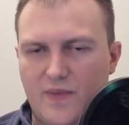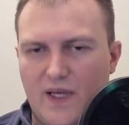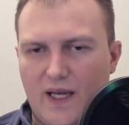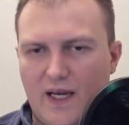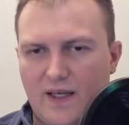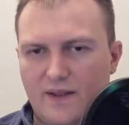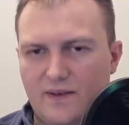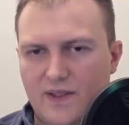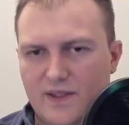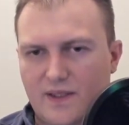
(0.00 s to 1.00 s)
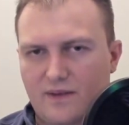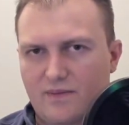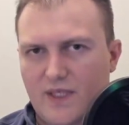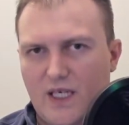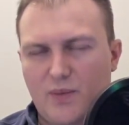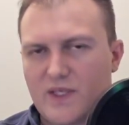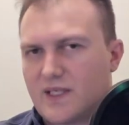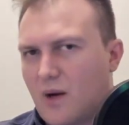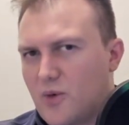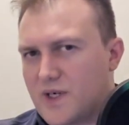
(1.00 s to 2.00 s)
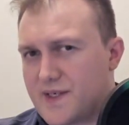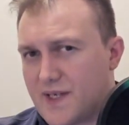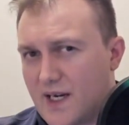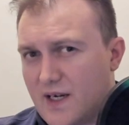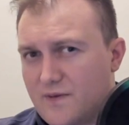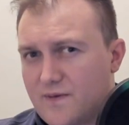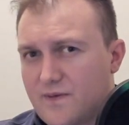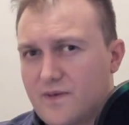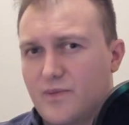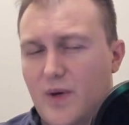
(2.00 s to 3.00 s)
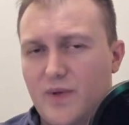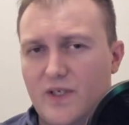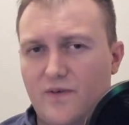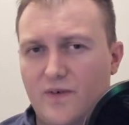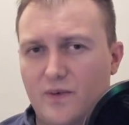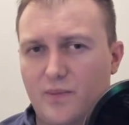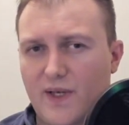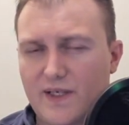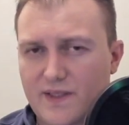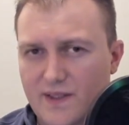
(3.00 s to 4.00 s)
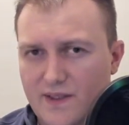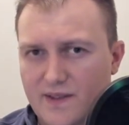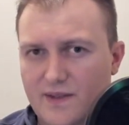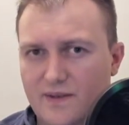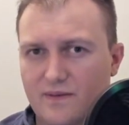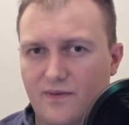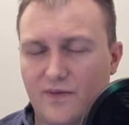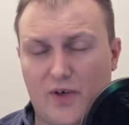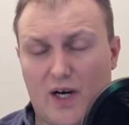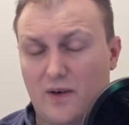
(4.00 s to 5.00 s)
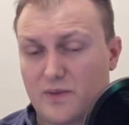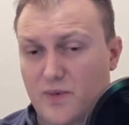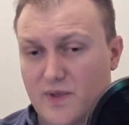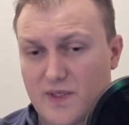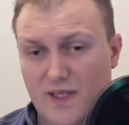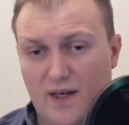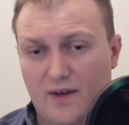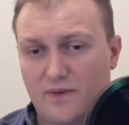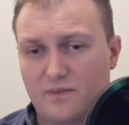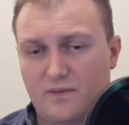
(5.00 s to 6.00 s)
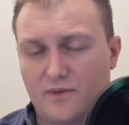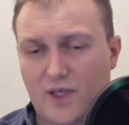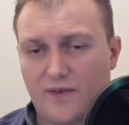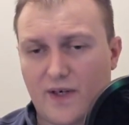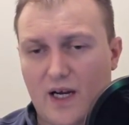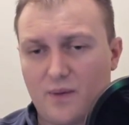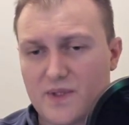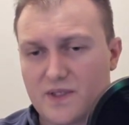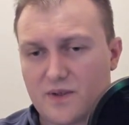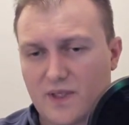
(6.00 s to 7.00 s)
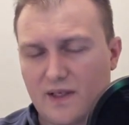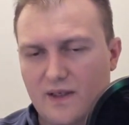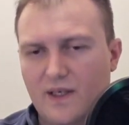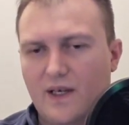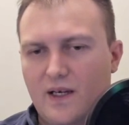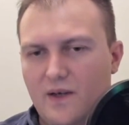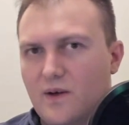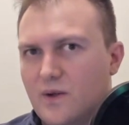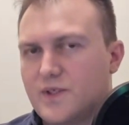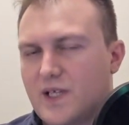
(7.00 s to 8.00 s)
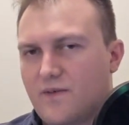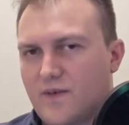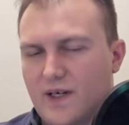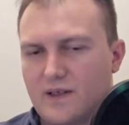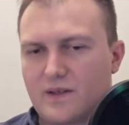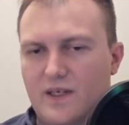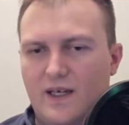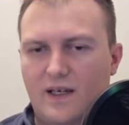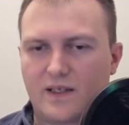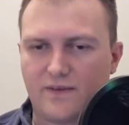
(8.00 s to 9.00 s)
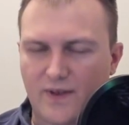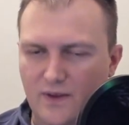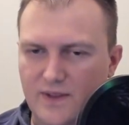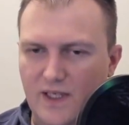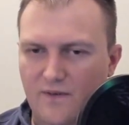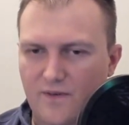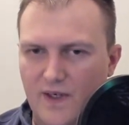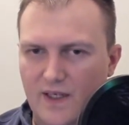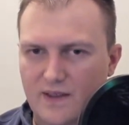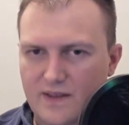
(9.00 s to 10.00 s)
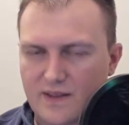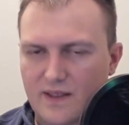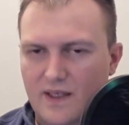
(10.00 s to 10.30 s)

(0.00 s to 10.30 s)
and just keep it somewhere safe, maybe different places, if your house burns down, whatever happens, so that you don't lose that phrase. Because if you lose that phrase